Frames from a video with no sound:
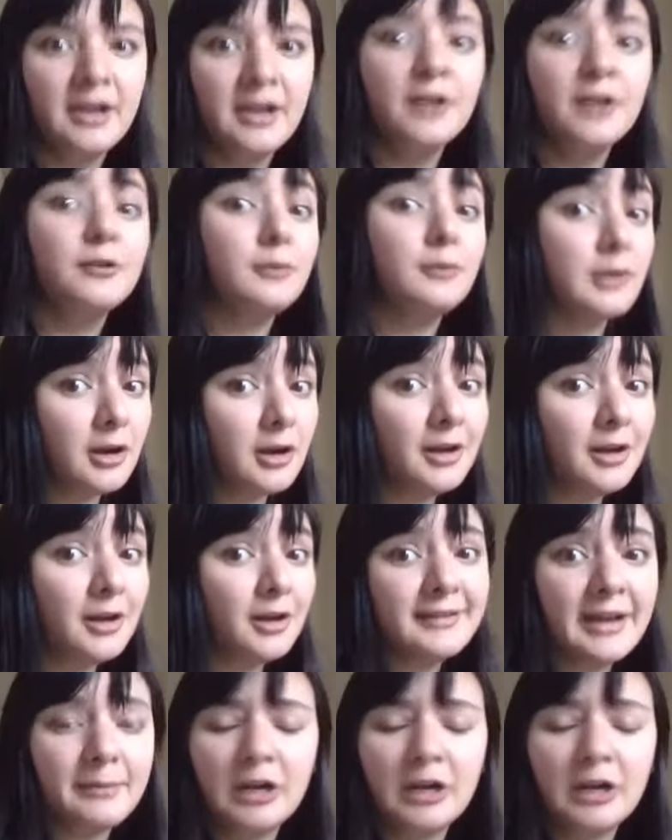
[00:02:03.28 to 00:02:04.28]
Recall
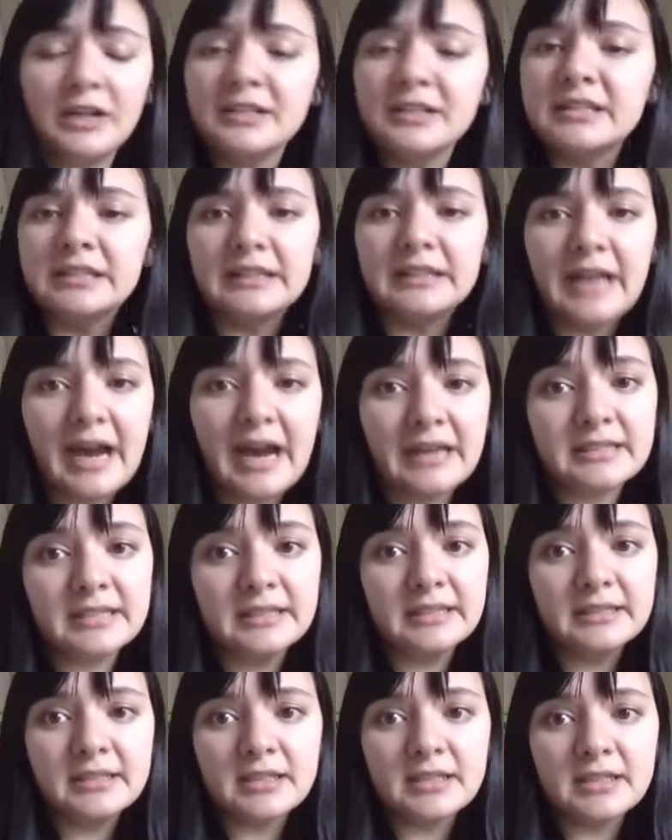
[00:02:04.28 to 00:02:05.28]
that Bronsted
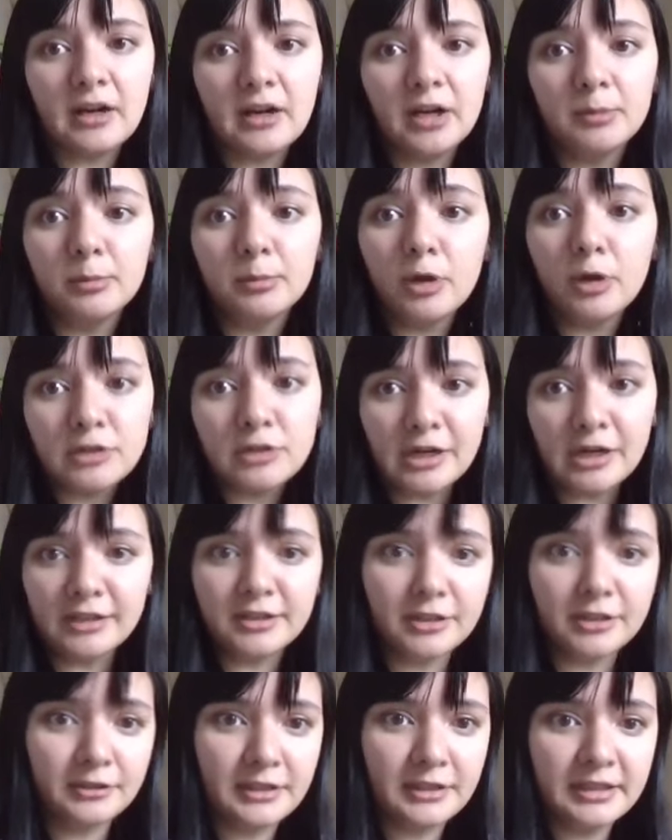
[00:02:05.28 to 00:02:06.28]
acids are
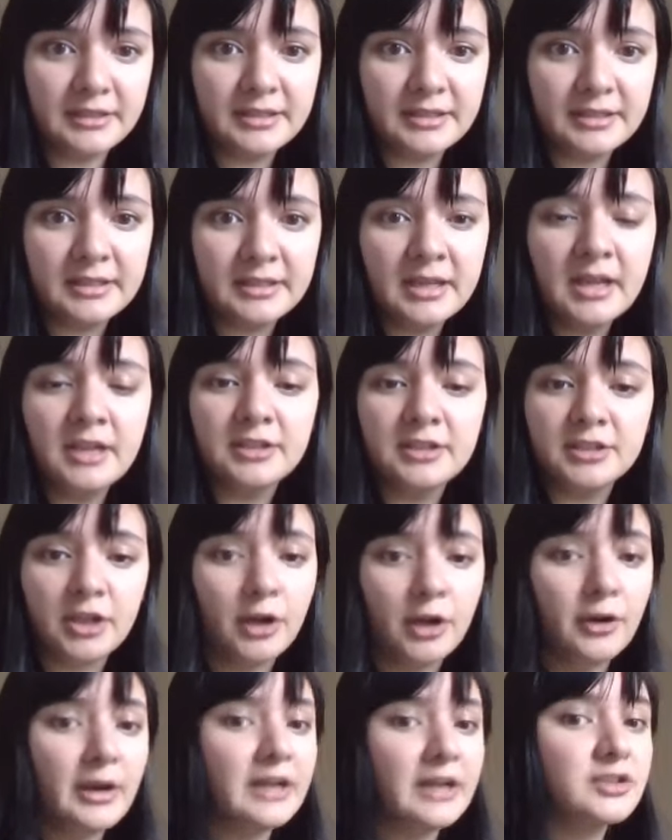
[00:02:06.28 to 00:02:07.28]
proton donors,
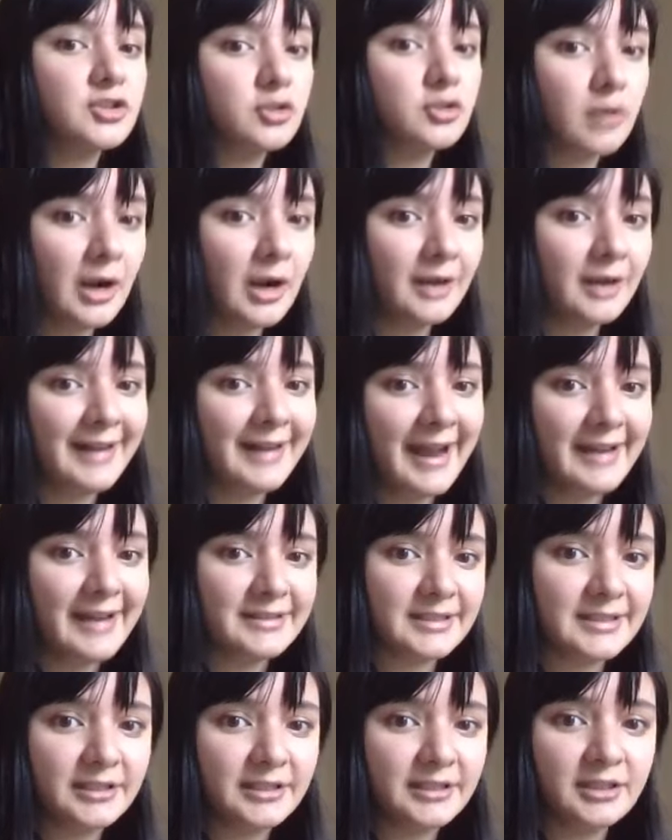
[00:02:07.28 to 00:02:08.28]
so a strong
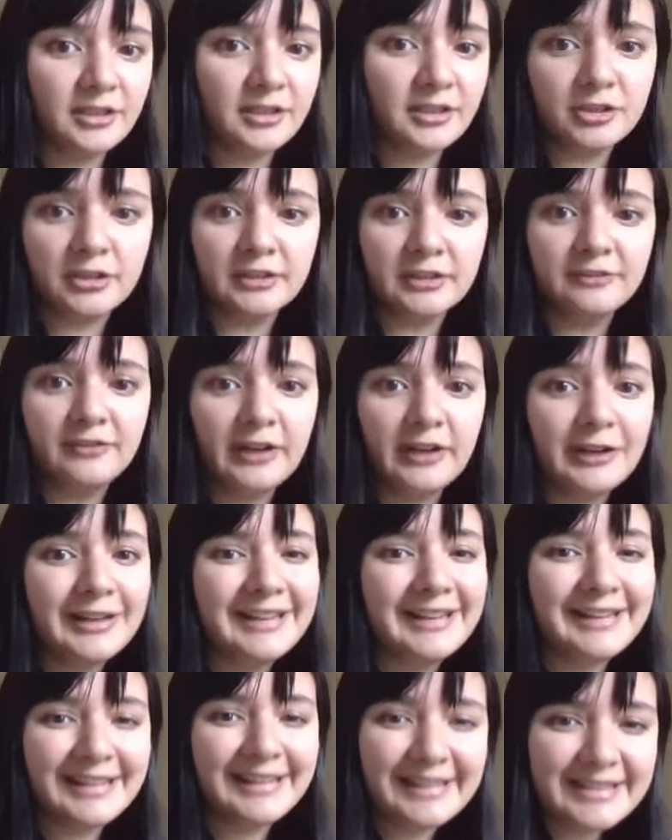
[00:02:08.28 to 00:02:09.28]
acid should
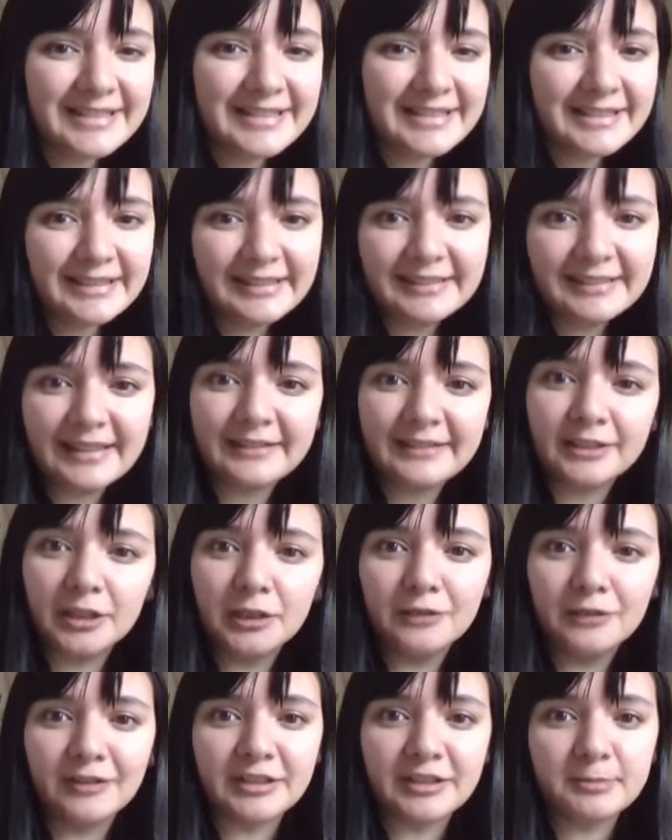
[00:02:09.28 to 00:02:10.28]
very easily let
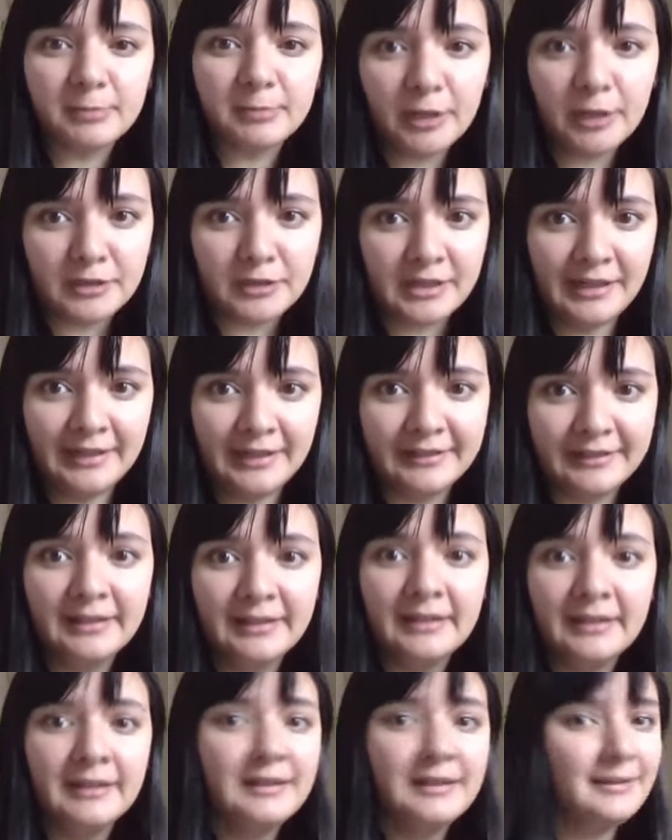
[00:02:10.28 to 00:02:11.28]
go of its proton.
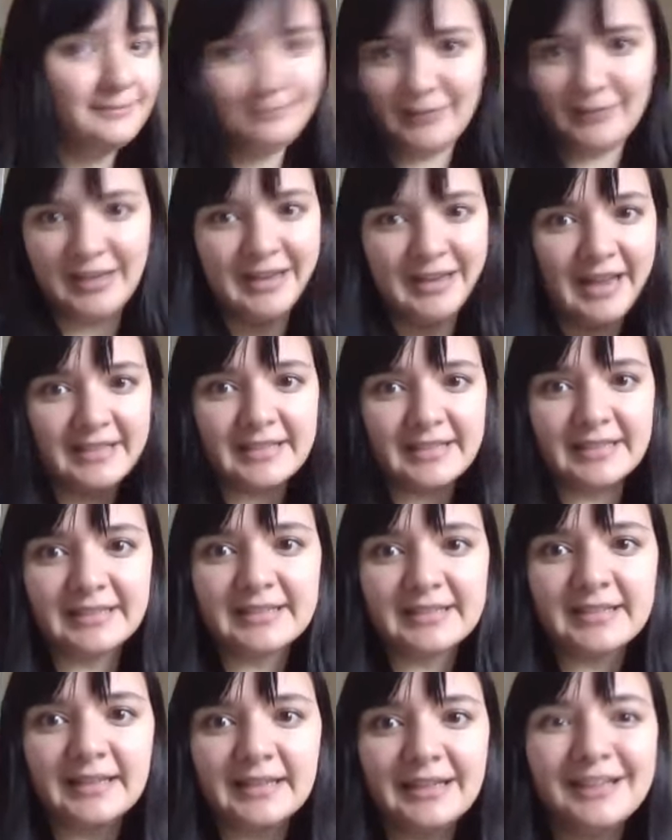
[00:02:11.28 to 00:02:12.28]
In
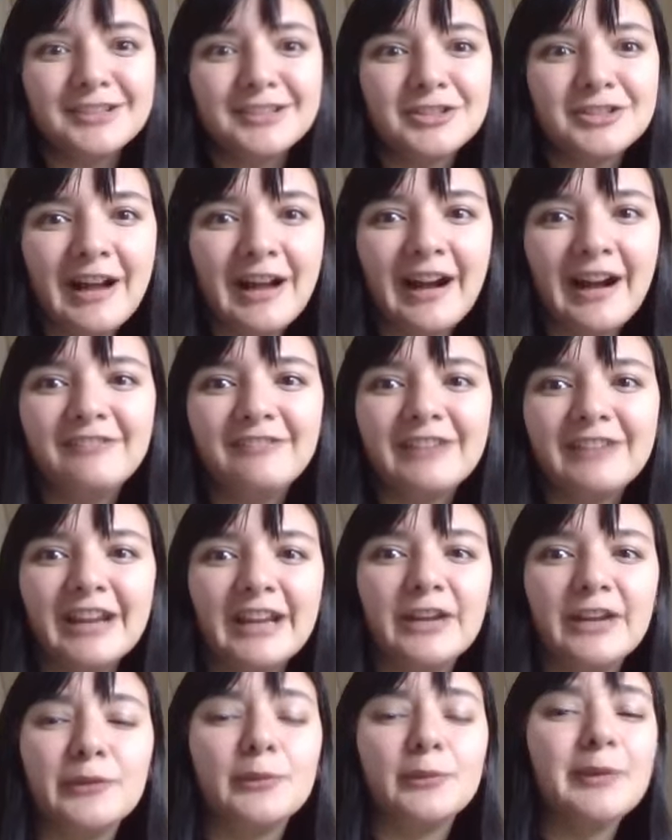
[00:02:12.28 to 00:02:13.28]
essence, it should have
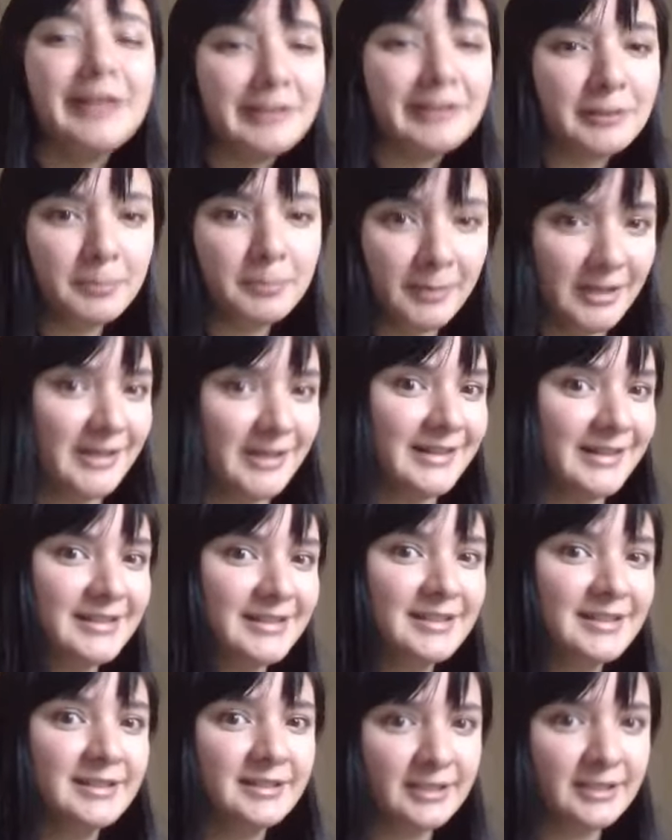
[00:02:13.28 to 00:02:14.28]
a weak
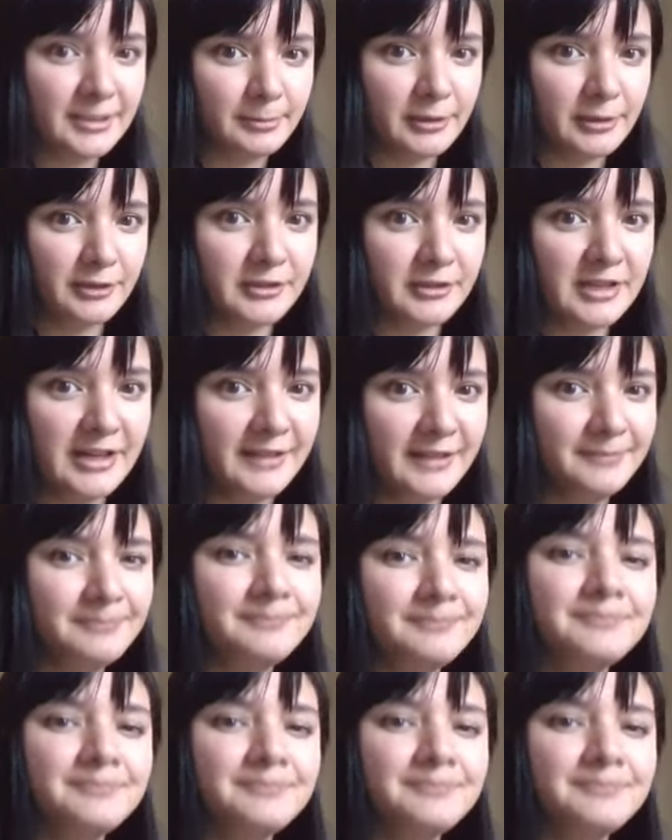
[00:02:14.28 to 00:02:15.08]
bond to the proton.